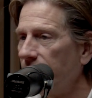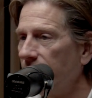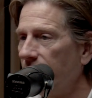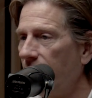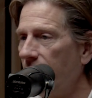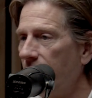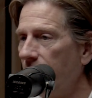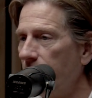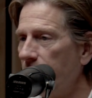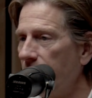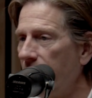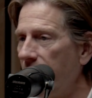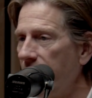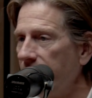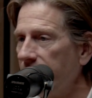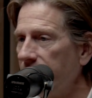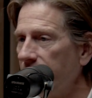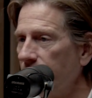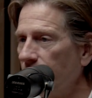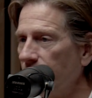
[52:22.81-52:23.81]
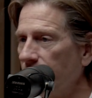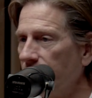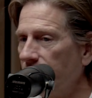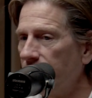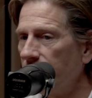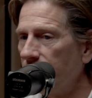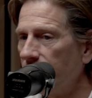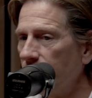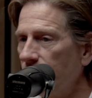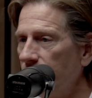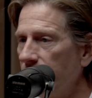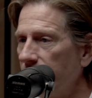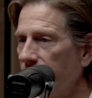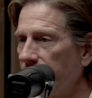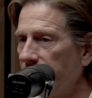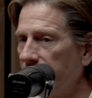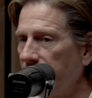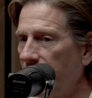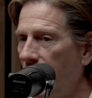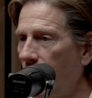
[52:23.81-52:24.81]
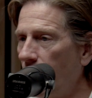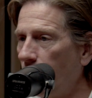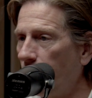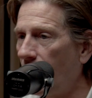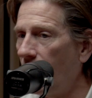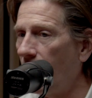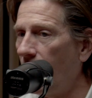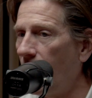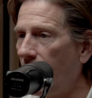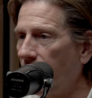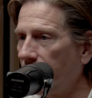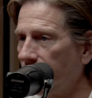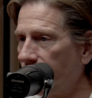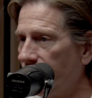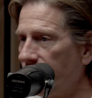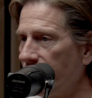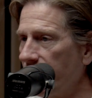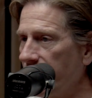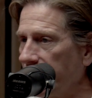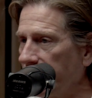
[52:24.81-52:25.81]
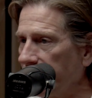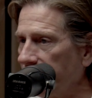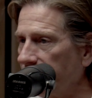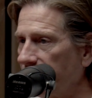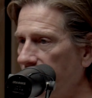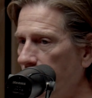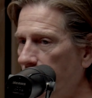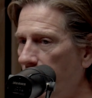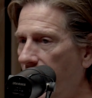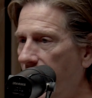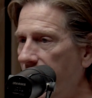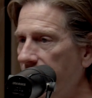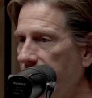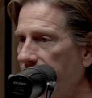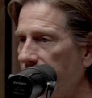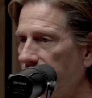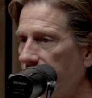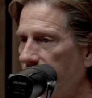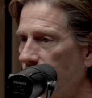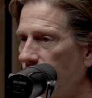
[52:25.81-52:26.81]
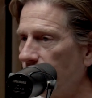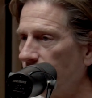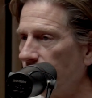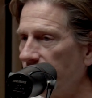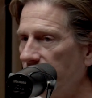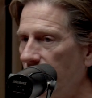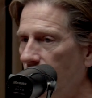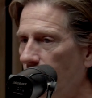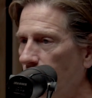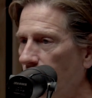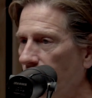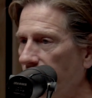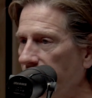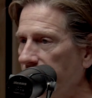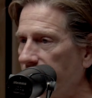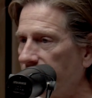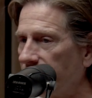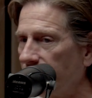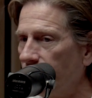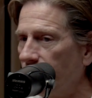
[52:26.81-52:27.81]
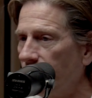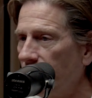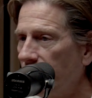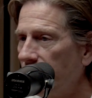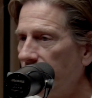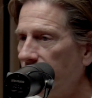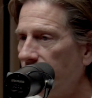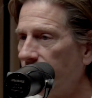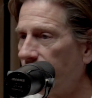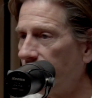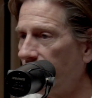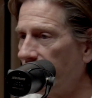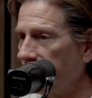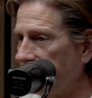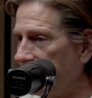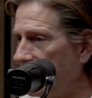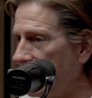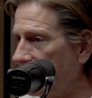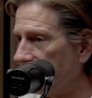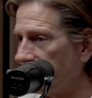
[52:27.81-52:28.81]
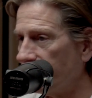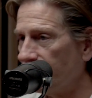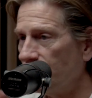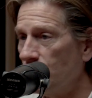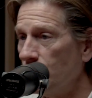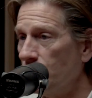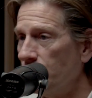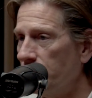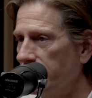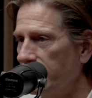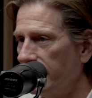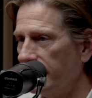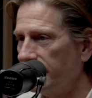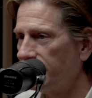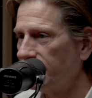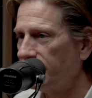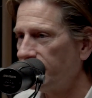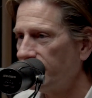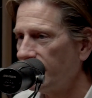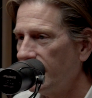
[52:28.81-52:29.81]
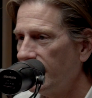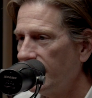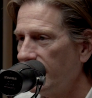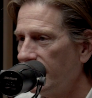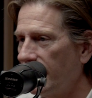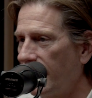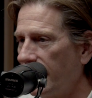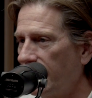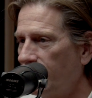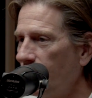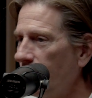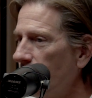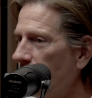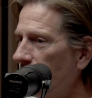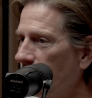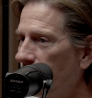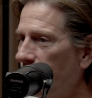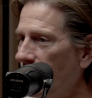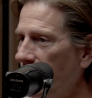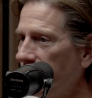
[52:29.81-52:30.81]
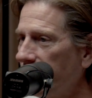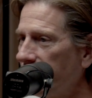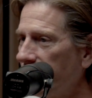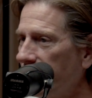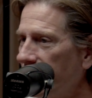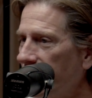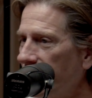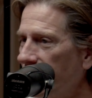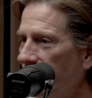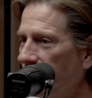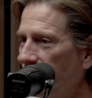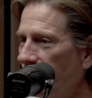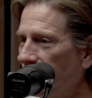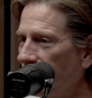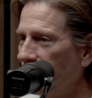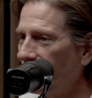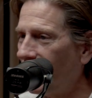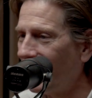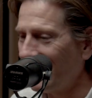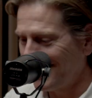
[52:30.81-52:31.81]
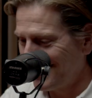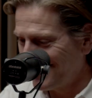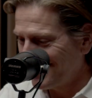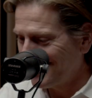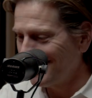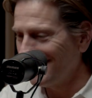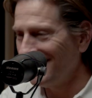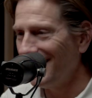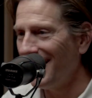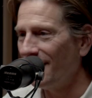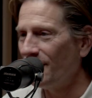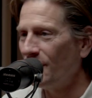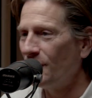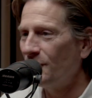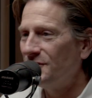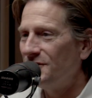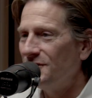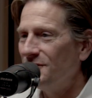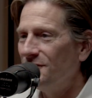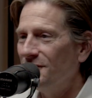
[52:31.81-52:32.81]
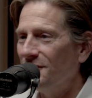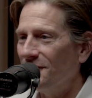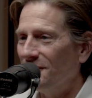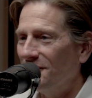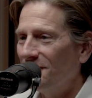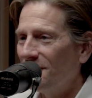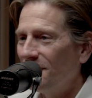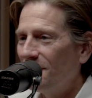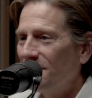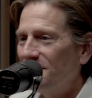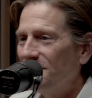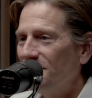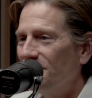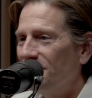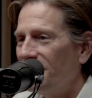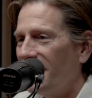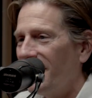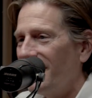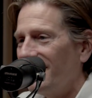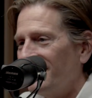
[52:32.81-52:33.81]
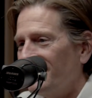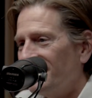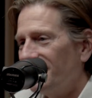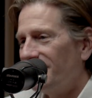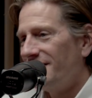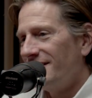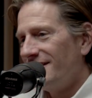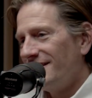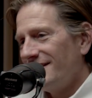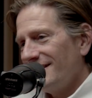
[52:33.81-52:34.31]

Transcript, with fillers: Um, and it would really help a lot of things. It might, you know, release some floodgates of goodness. Mm. Like, what, what, like, yeah, what would you do? What would you change? When is